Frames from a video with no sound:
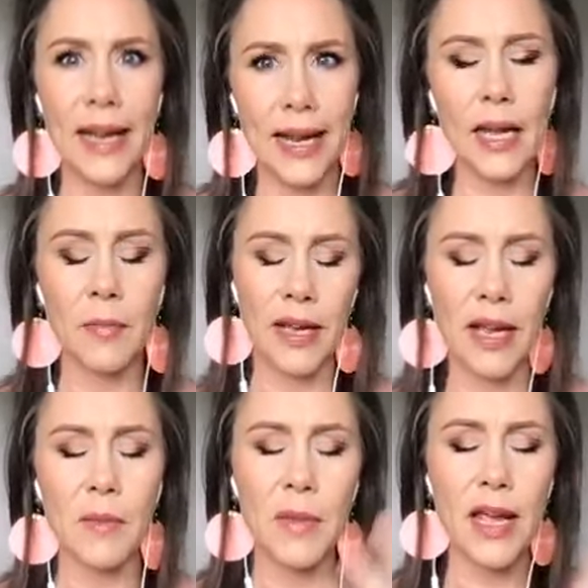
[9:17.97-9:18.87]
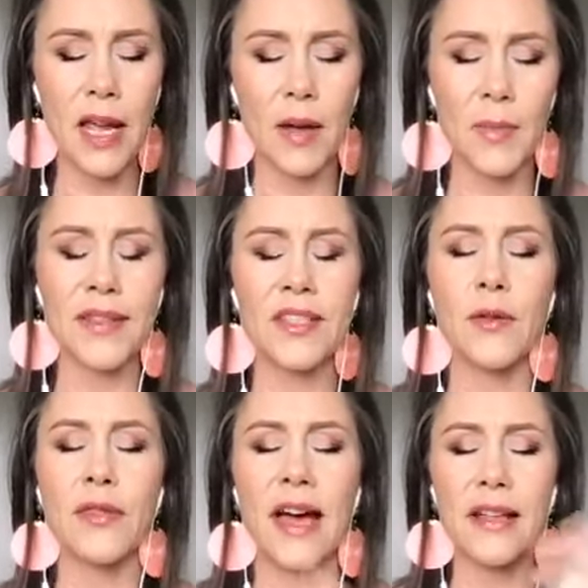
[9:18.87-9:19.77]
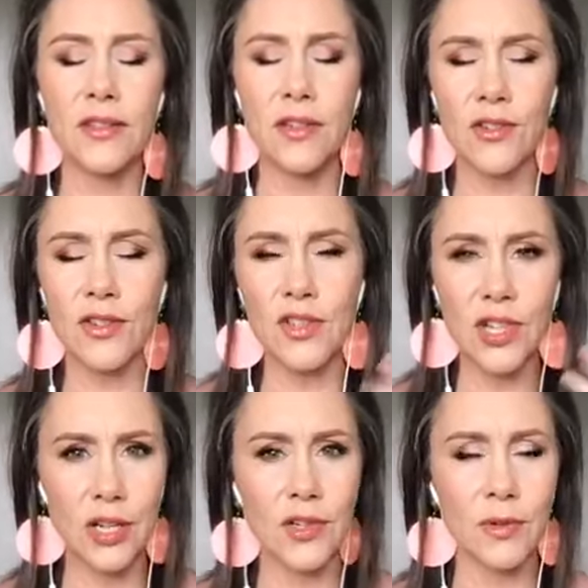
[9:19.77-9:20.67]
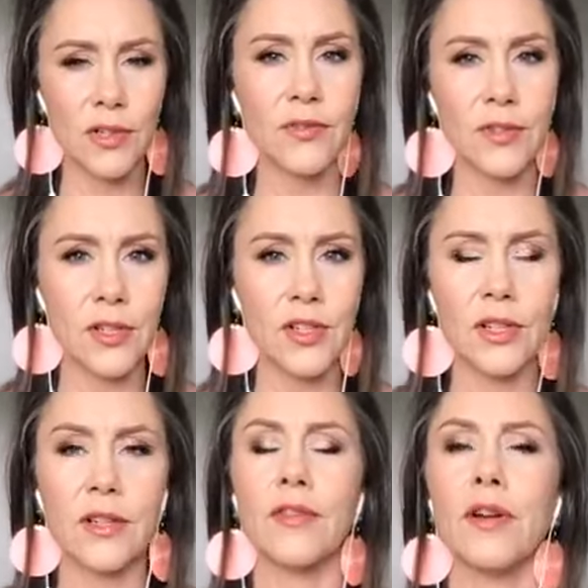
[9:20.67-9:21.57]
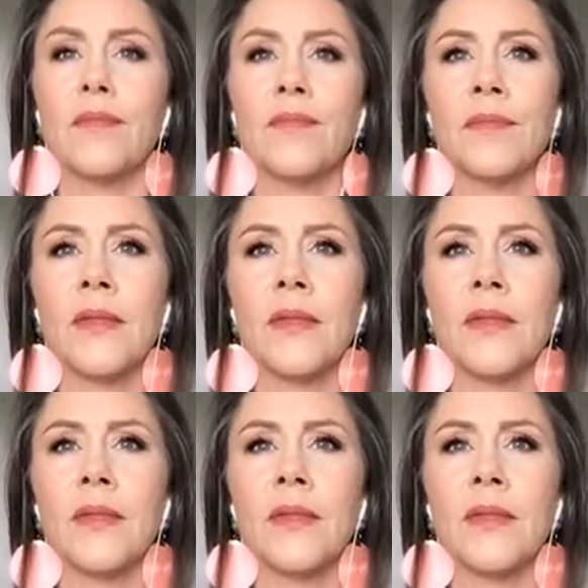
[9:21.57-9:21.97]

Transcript: I am, I am, I am. And so that starts to change where you're functioning from.